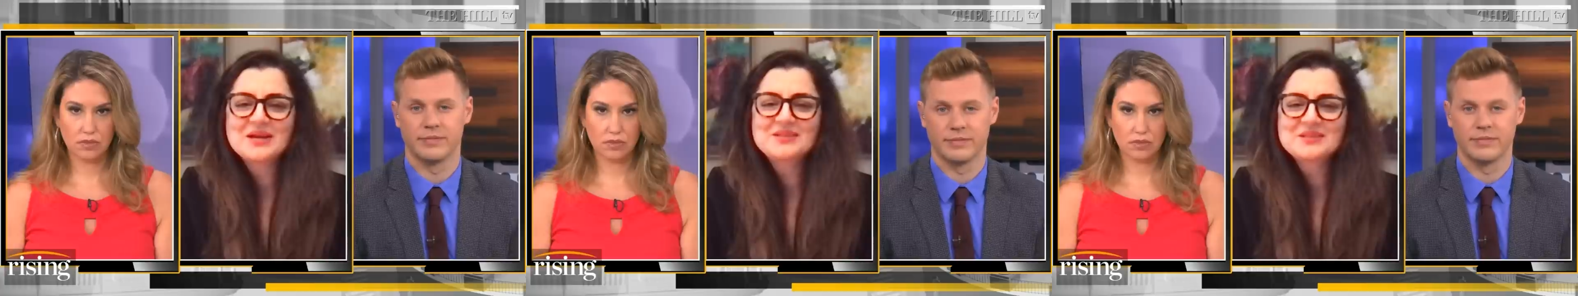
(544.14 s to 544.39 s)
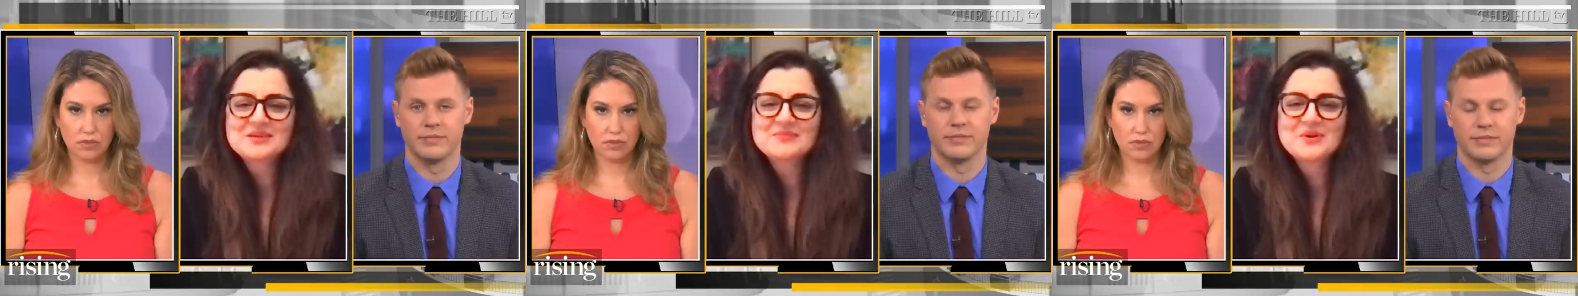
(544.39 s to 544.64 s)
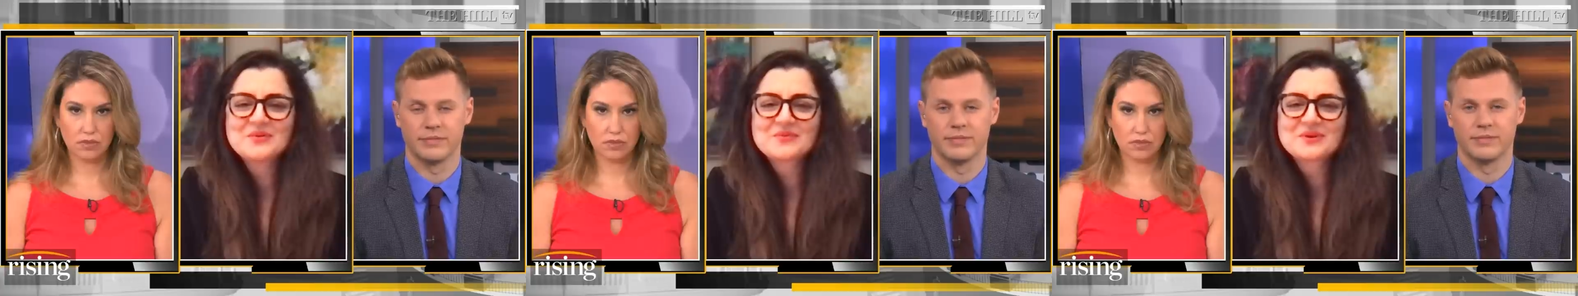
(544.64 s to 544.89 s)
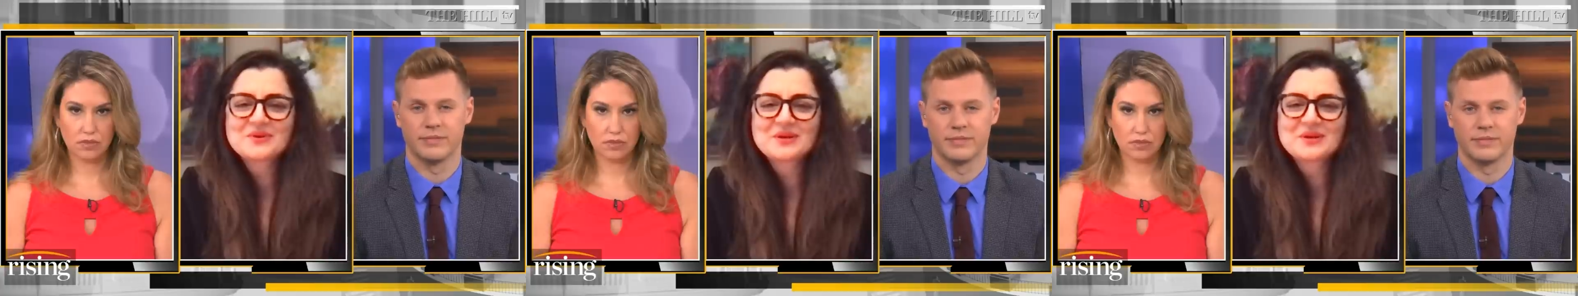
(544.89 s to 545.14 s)
Speaker 1: them over a
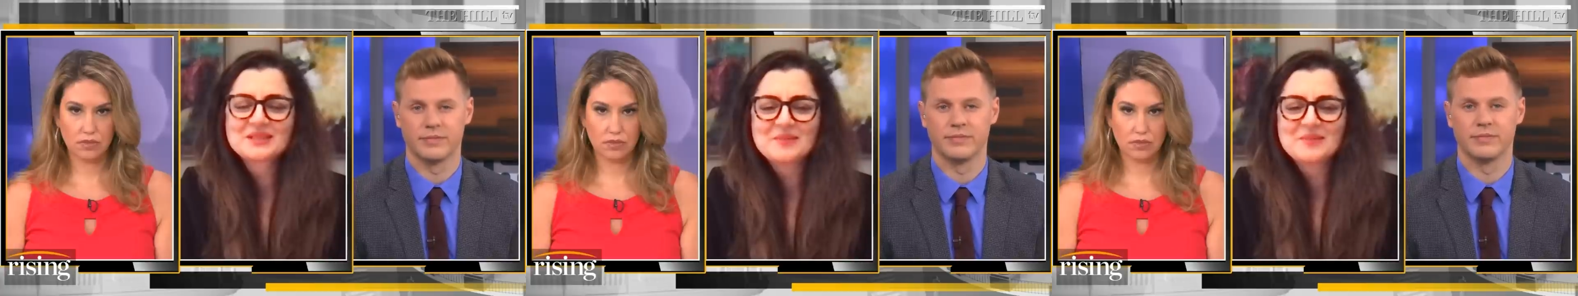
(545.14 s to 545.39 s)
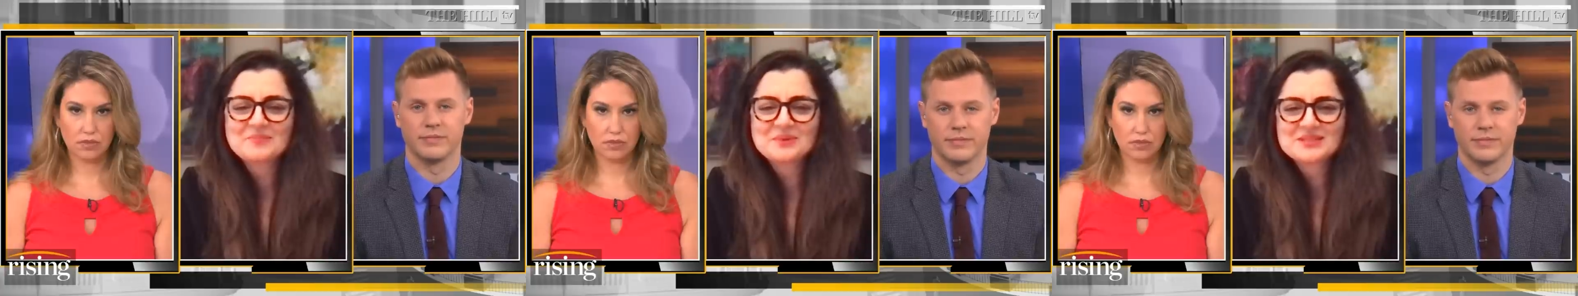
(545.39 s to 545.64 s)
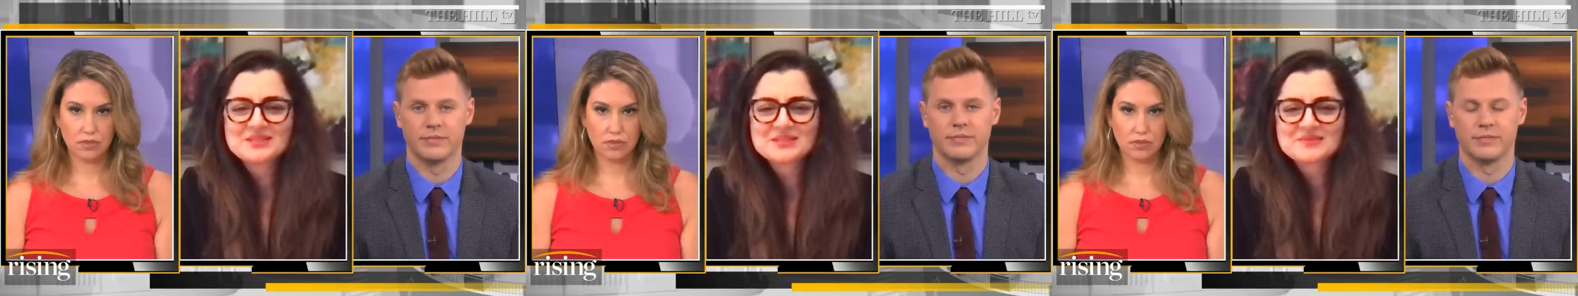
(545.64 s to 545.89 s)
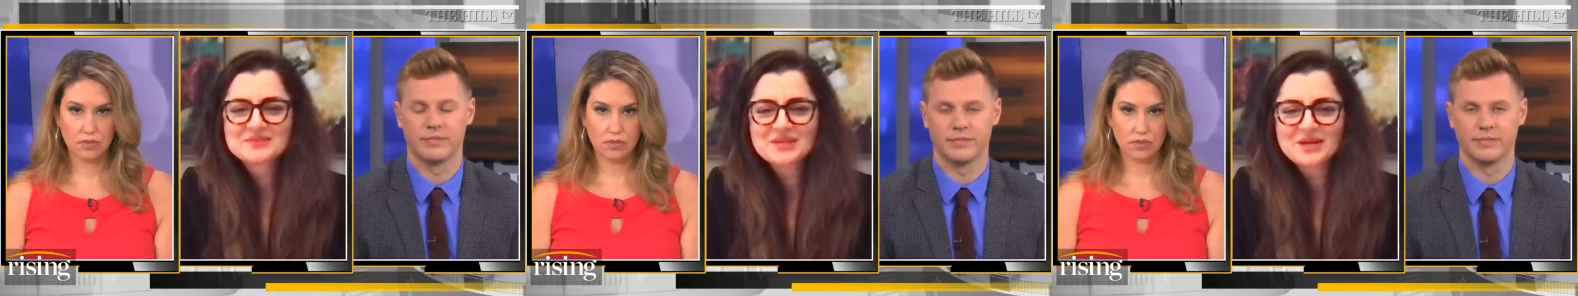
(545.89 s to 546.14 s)
lot billions of
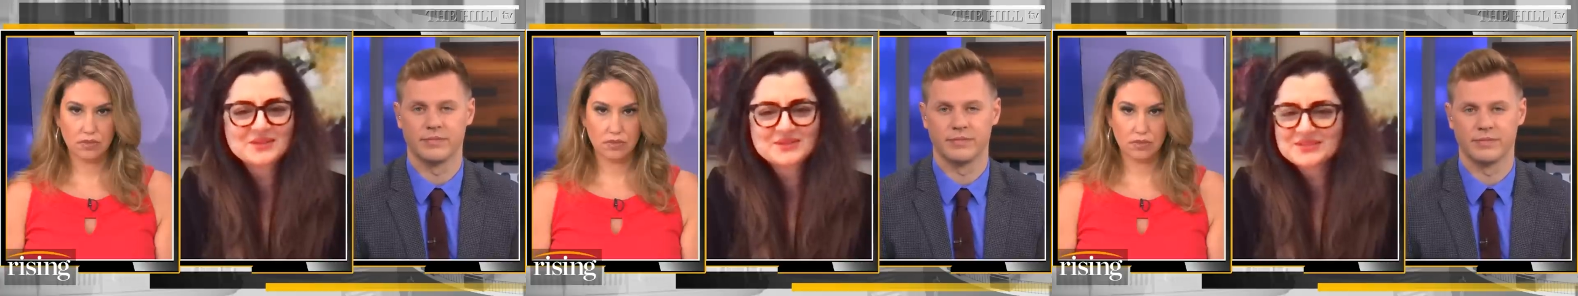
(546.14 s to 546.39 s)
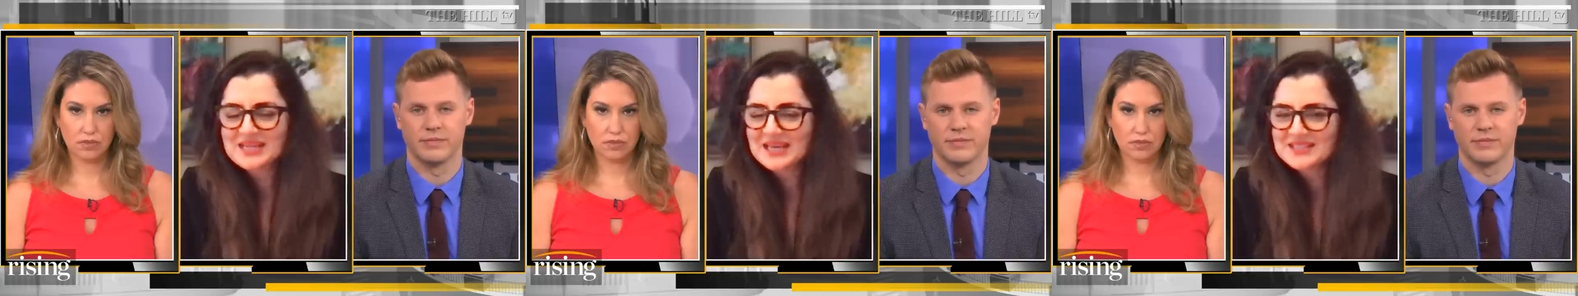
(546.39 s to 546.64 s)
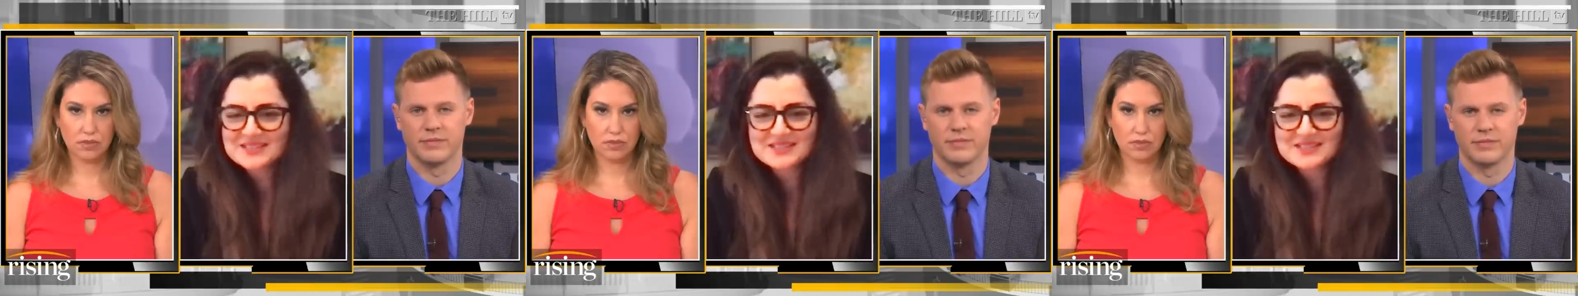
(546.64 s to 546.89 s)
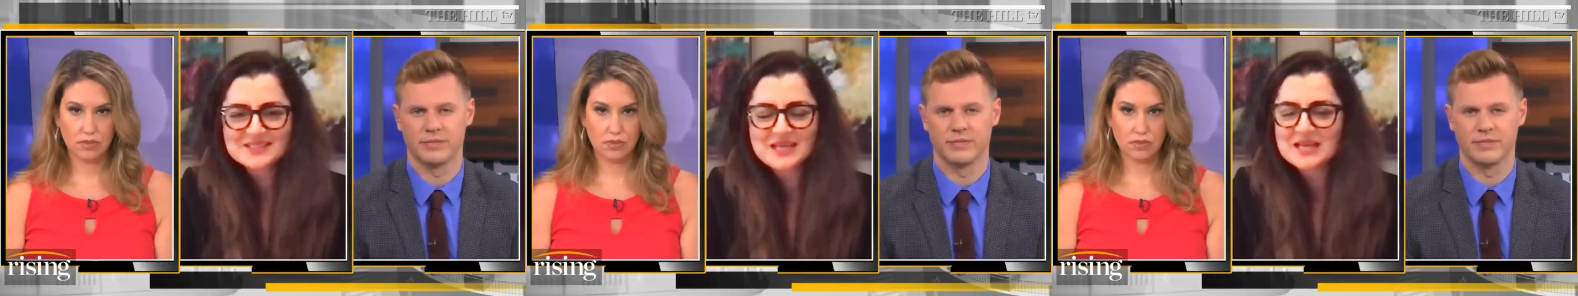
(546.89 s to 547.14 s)
dollars hasn't
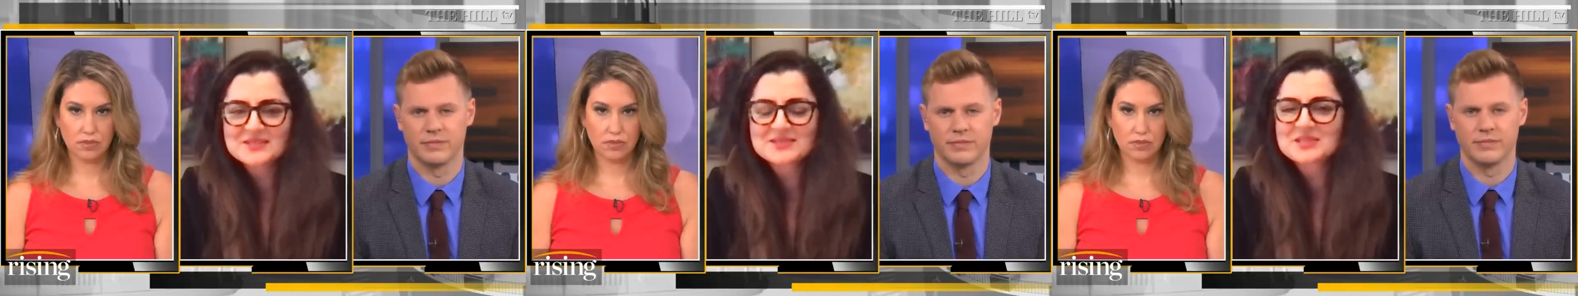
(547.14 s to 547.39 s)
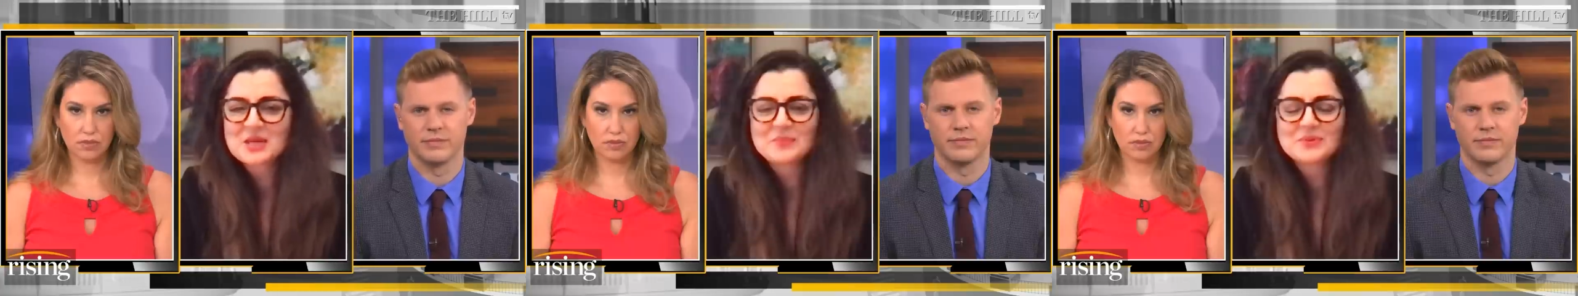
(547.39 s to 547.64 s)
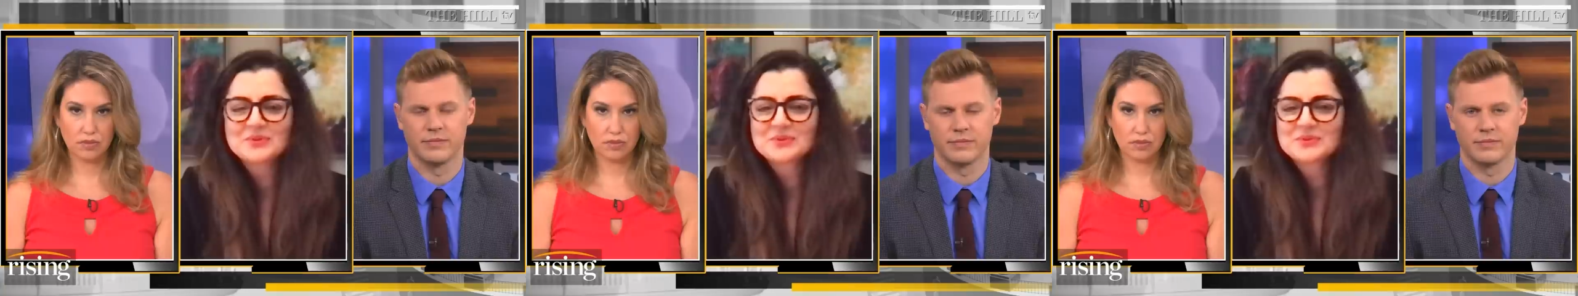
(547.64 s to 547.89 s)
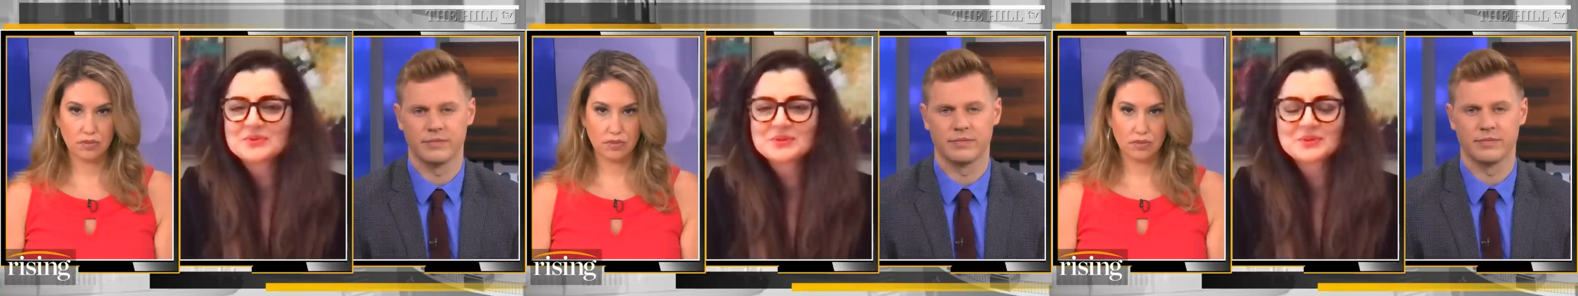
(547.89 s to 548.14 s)
hasn't stopped their
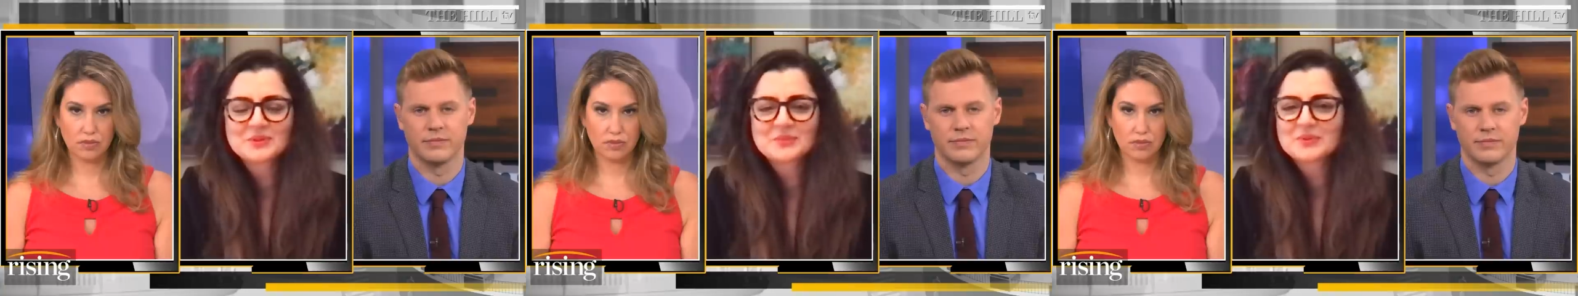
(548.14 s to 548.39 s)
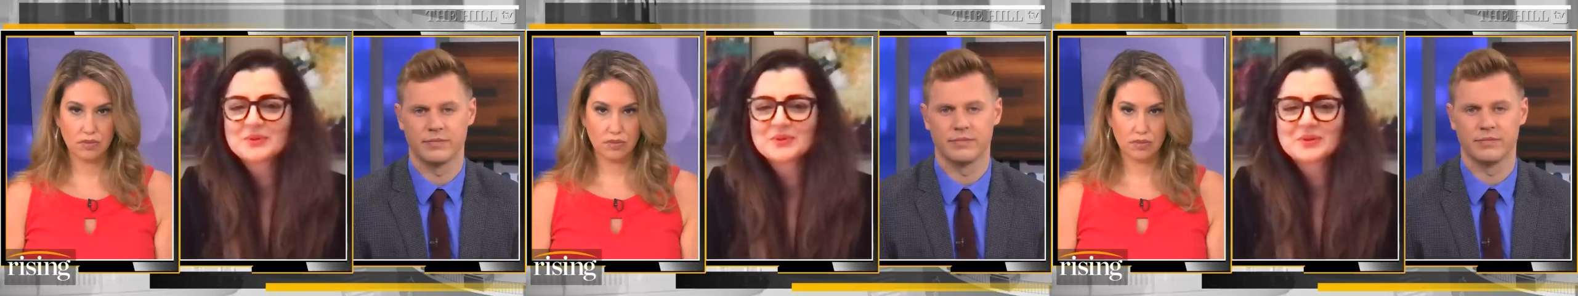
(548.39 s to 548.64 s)
nuclear program.